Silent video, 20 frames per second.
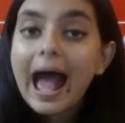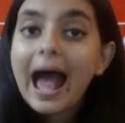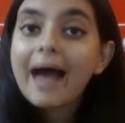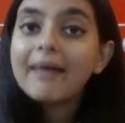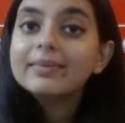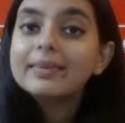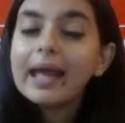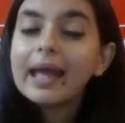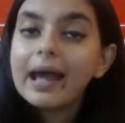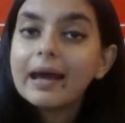
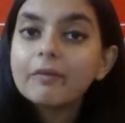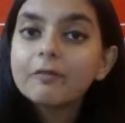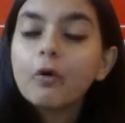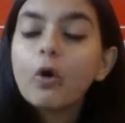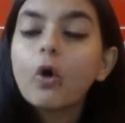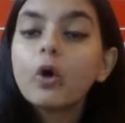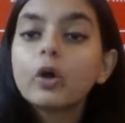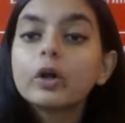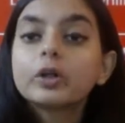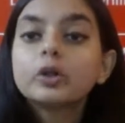and
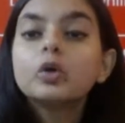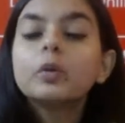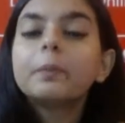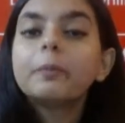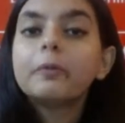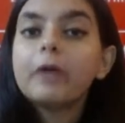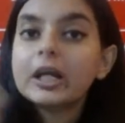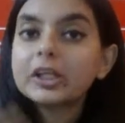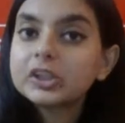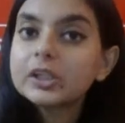therefore two
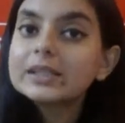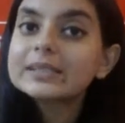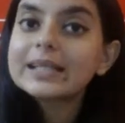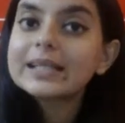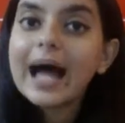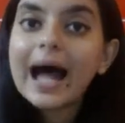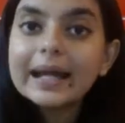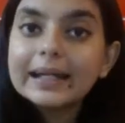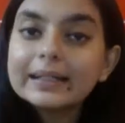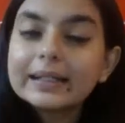precious
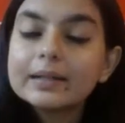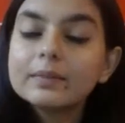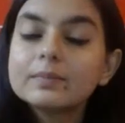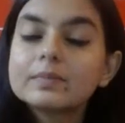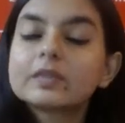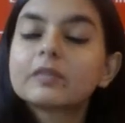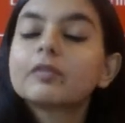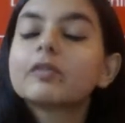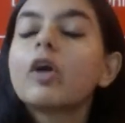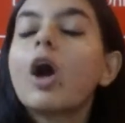
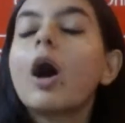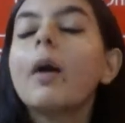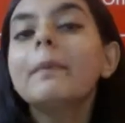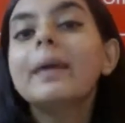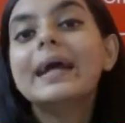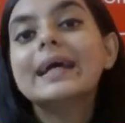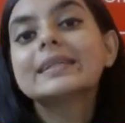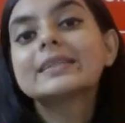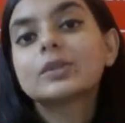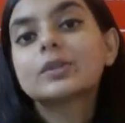items from
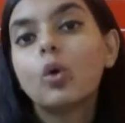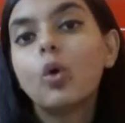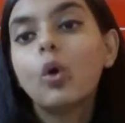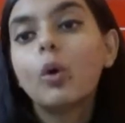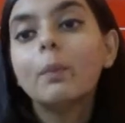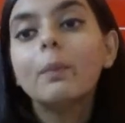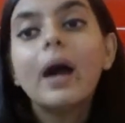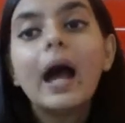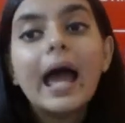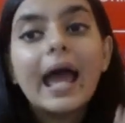his
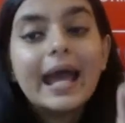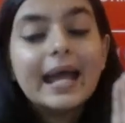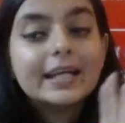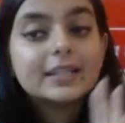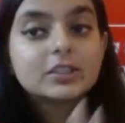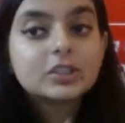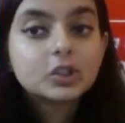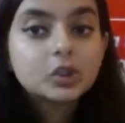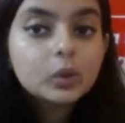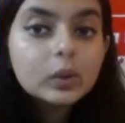home,
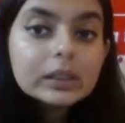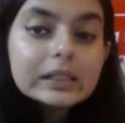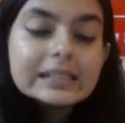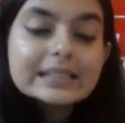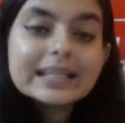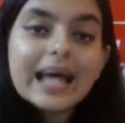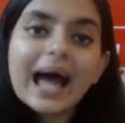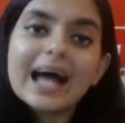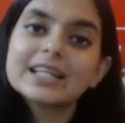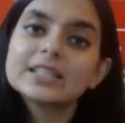his
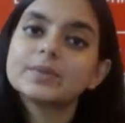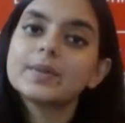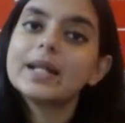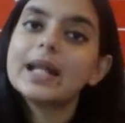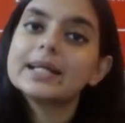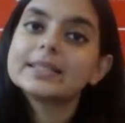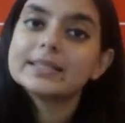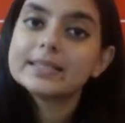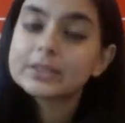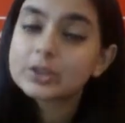jewels as
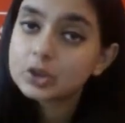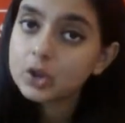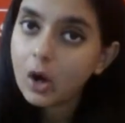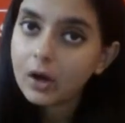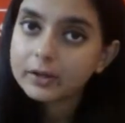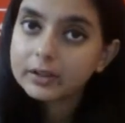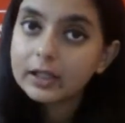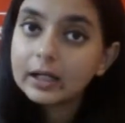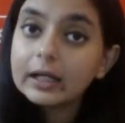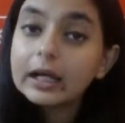well as his
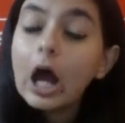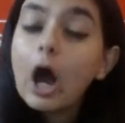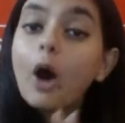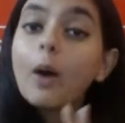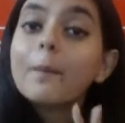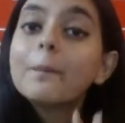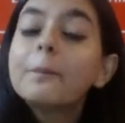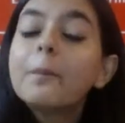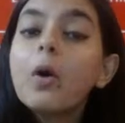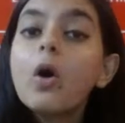daughter,
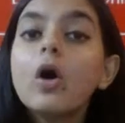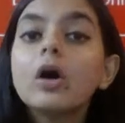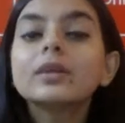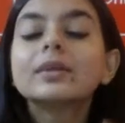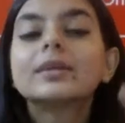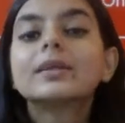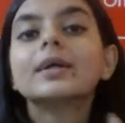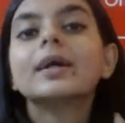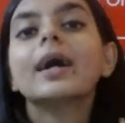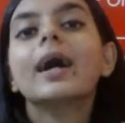
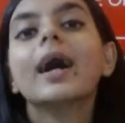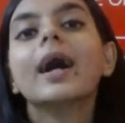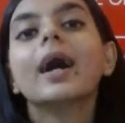both